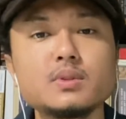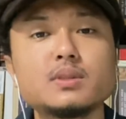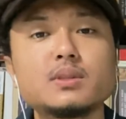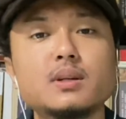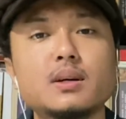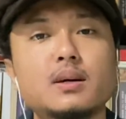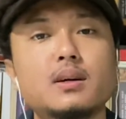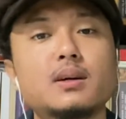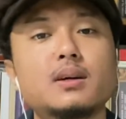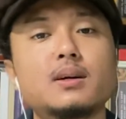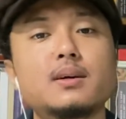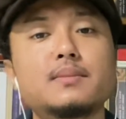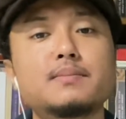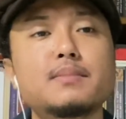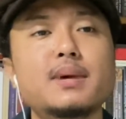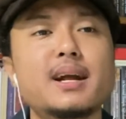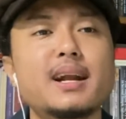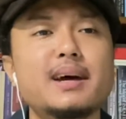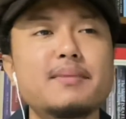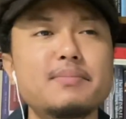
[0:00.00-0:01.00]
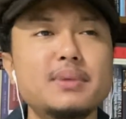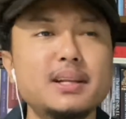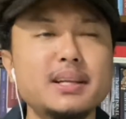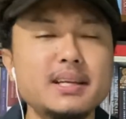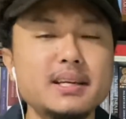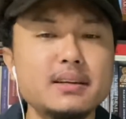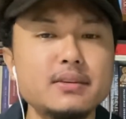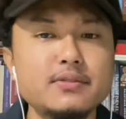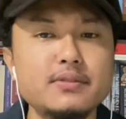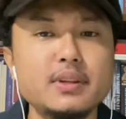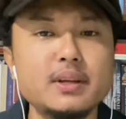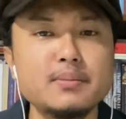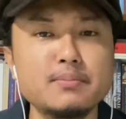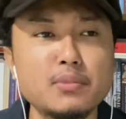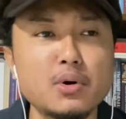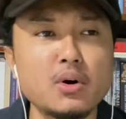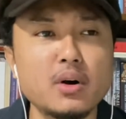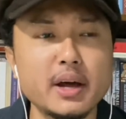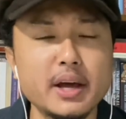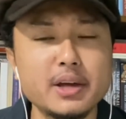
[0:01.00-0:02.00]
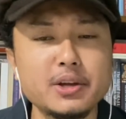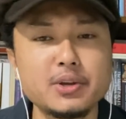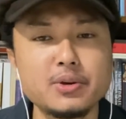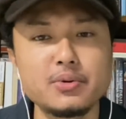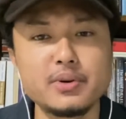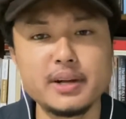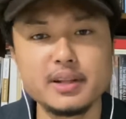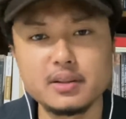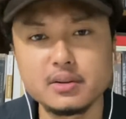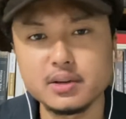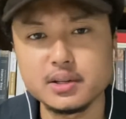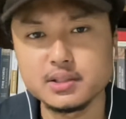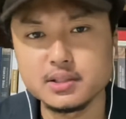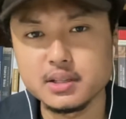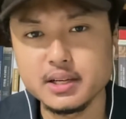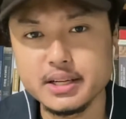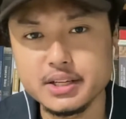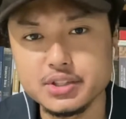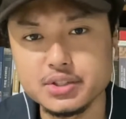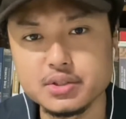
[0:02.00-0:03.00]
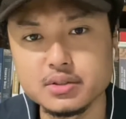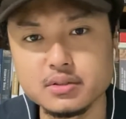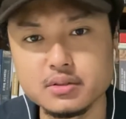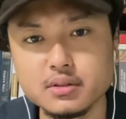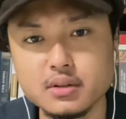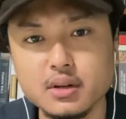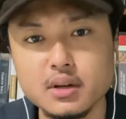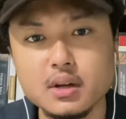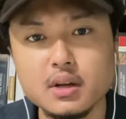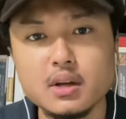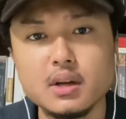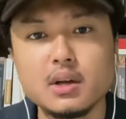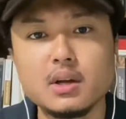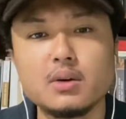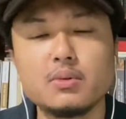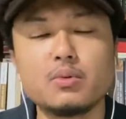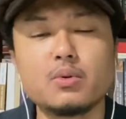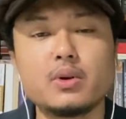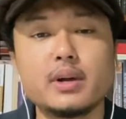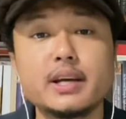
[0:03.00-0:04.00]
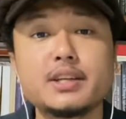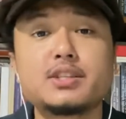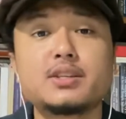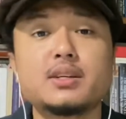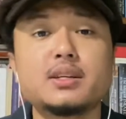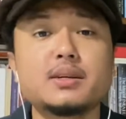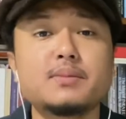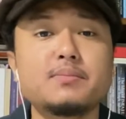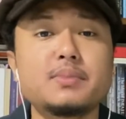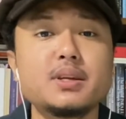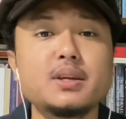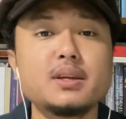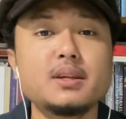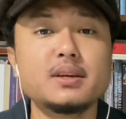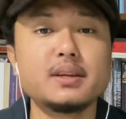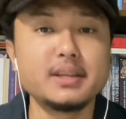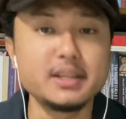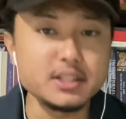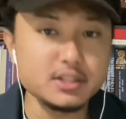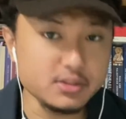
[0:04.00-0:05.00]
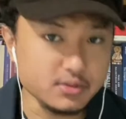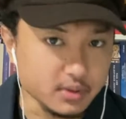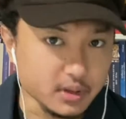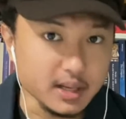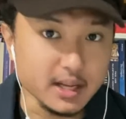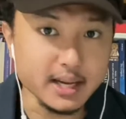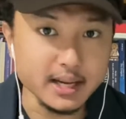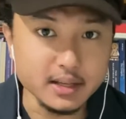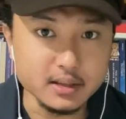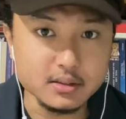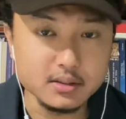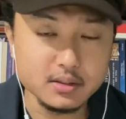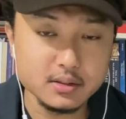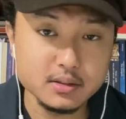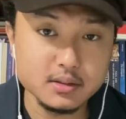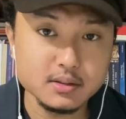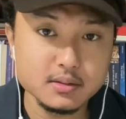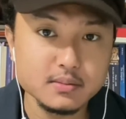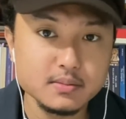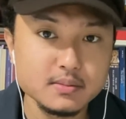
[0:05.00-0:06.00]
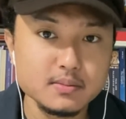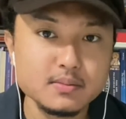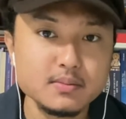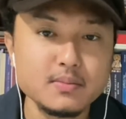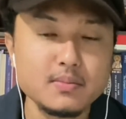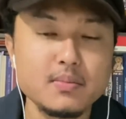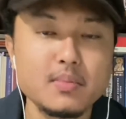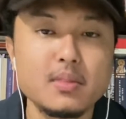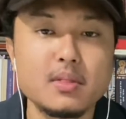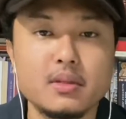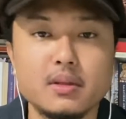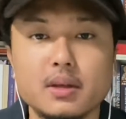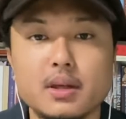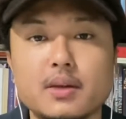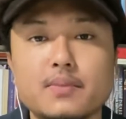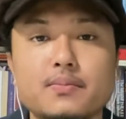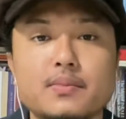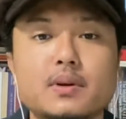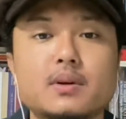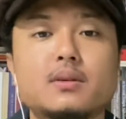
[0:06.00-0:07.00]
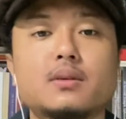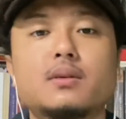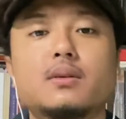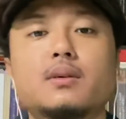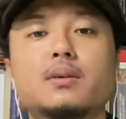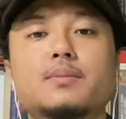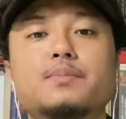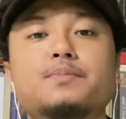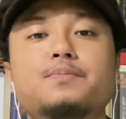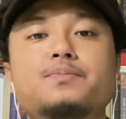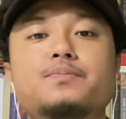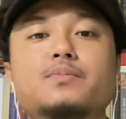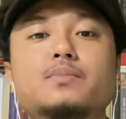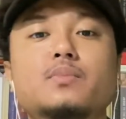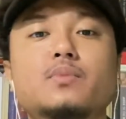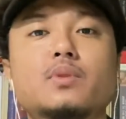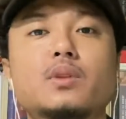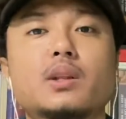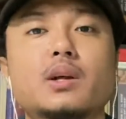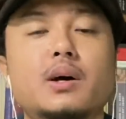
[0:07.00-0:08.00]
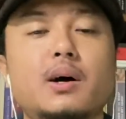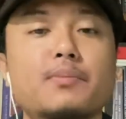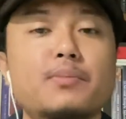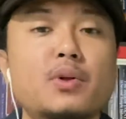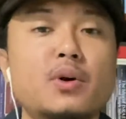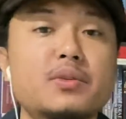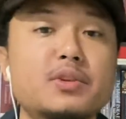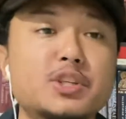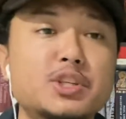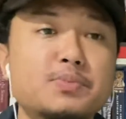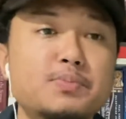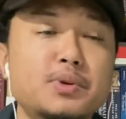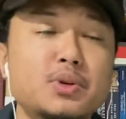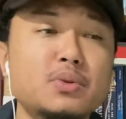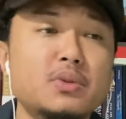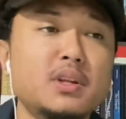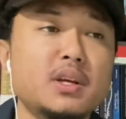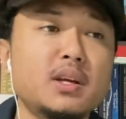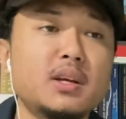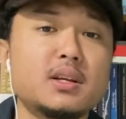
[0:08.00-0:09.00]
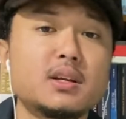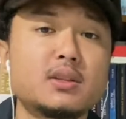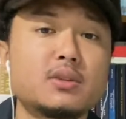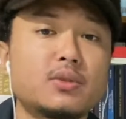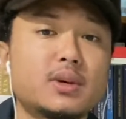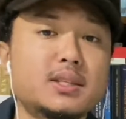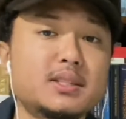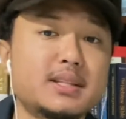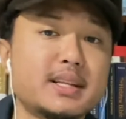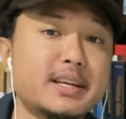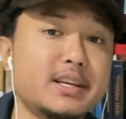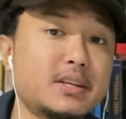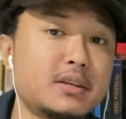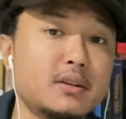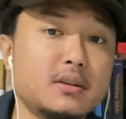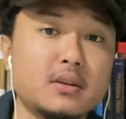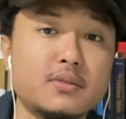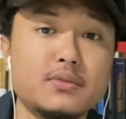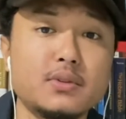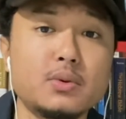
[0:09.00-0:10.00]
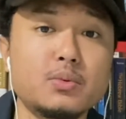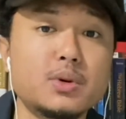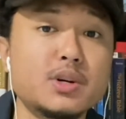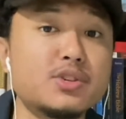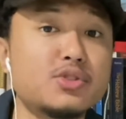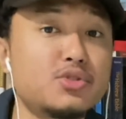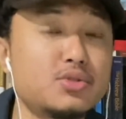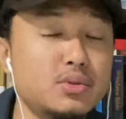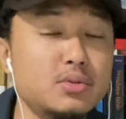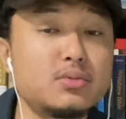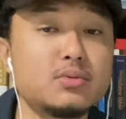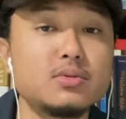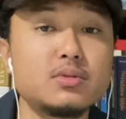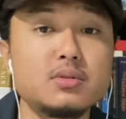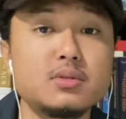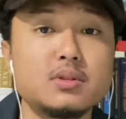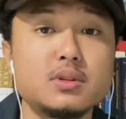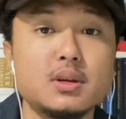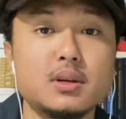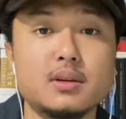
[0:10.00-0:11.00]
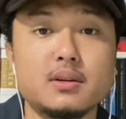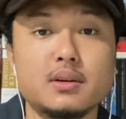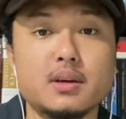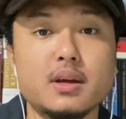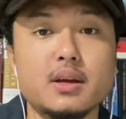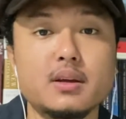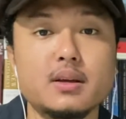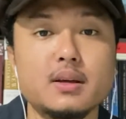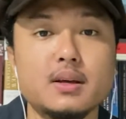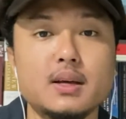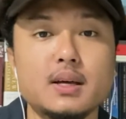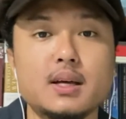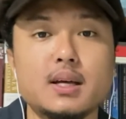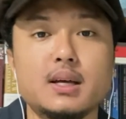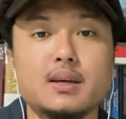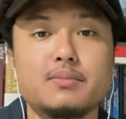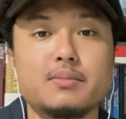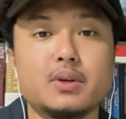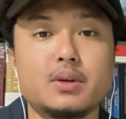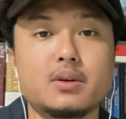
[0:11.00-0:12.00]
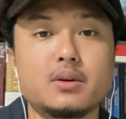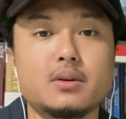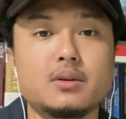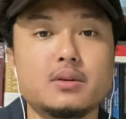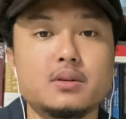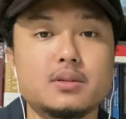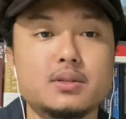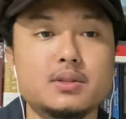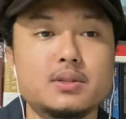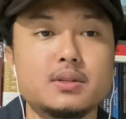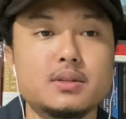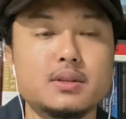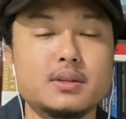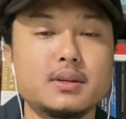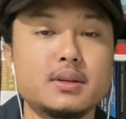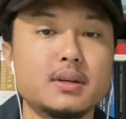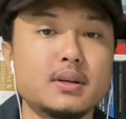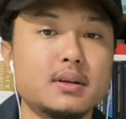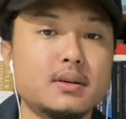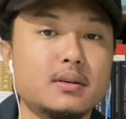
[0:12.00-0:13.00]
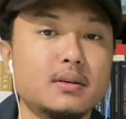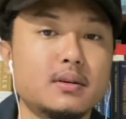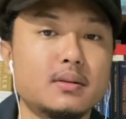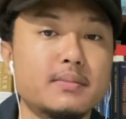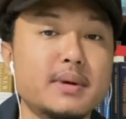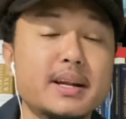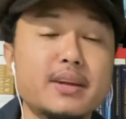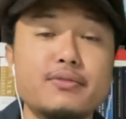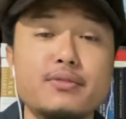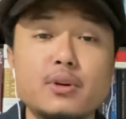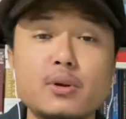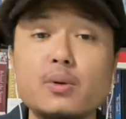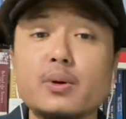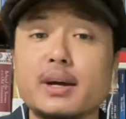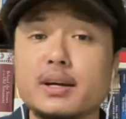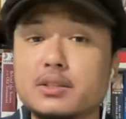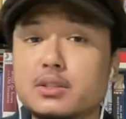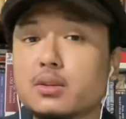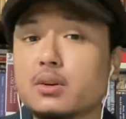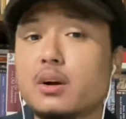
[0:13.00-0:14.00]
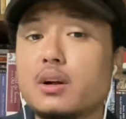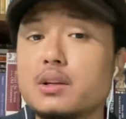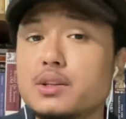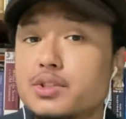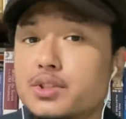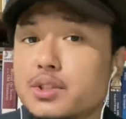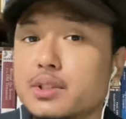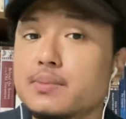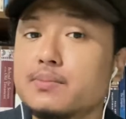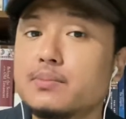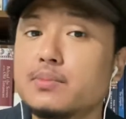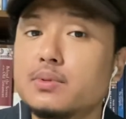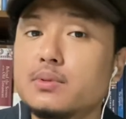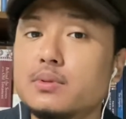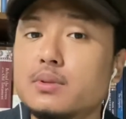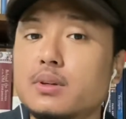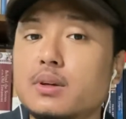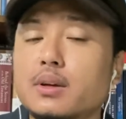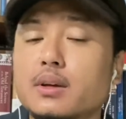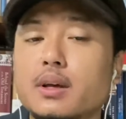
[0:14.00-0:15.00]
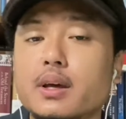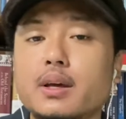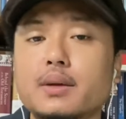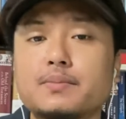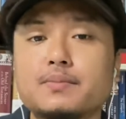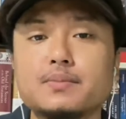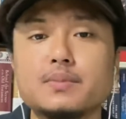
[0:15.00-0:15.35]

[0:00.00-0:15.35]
but I believe the more accurate translation would actually be the Israelites. Okay. Now I'm not disputing the translation of the word Jews, okay, because but if you look at scholarships, okay,